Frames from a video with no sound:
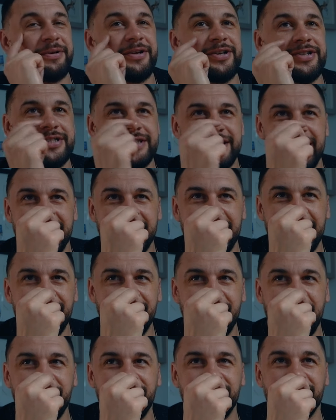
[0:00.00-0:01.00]
because like
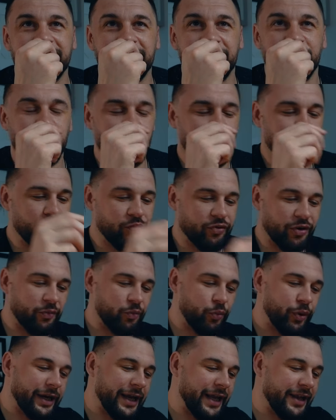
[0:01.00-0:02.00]
I'm, I'm,
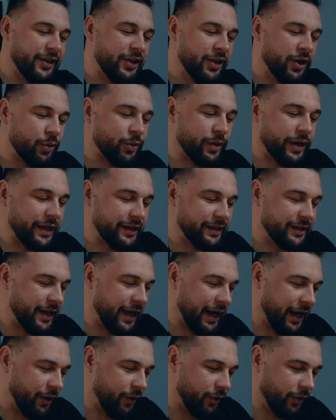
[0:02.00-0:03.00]
from what i know right
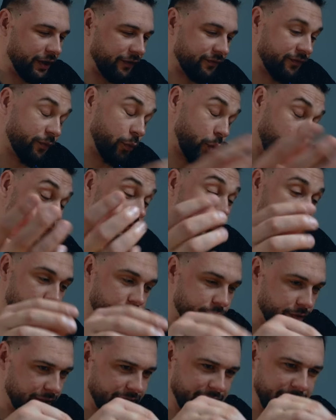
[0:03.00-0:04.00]
now like from what i've
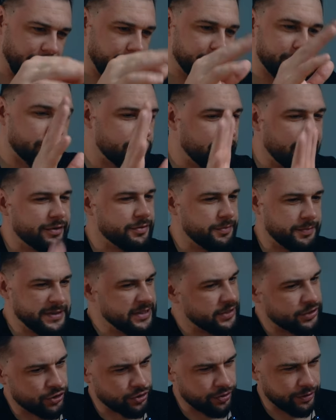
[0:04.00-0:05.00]
heard right now i'm not
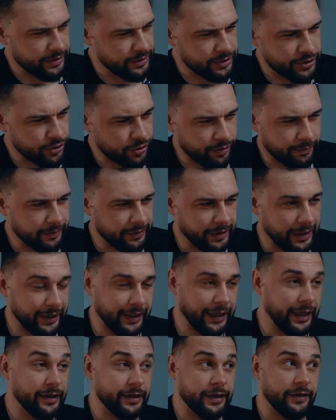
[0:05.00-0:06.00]
100% sure it's true but
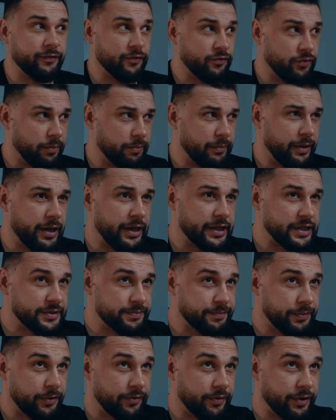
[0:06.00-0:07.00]
like and even from my
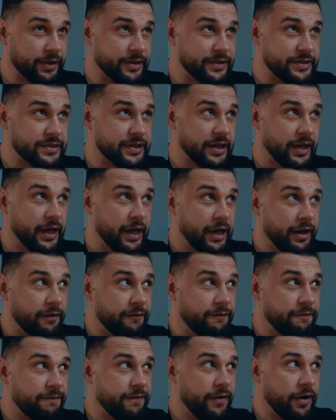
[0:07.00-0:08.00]
experience
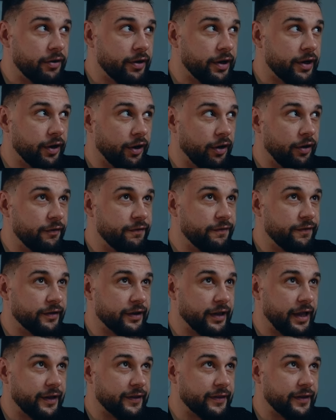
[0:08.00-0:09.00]
very
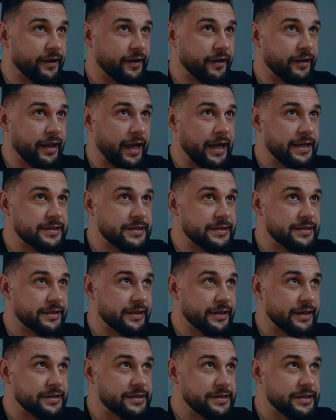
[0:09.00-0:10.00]
often like the classes
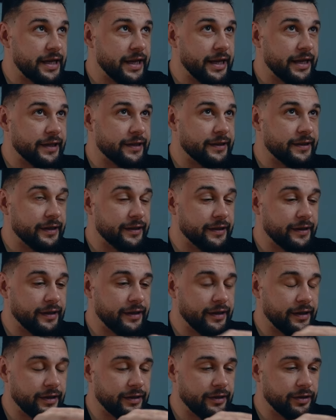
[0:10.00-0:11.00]
that i take that
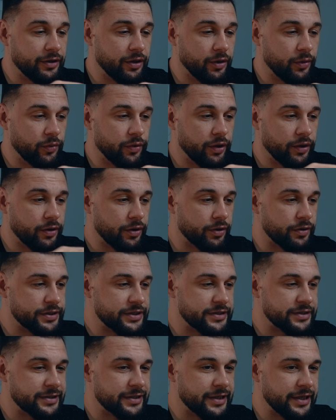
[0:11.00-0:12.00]
the you know the
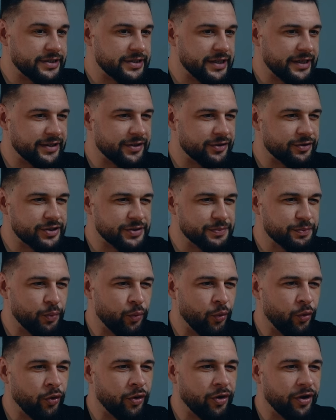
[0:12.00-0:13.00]
courses that i take there's
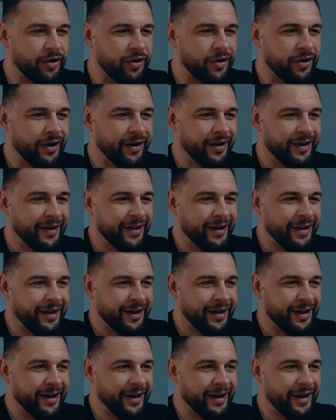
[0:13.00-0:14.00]
more
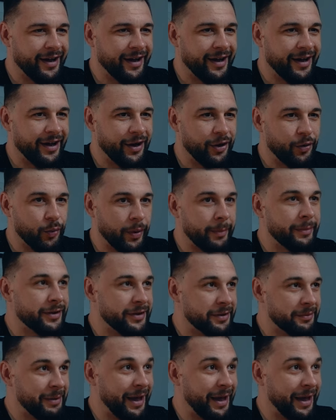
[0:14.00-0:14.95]
uh, women than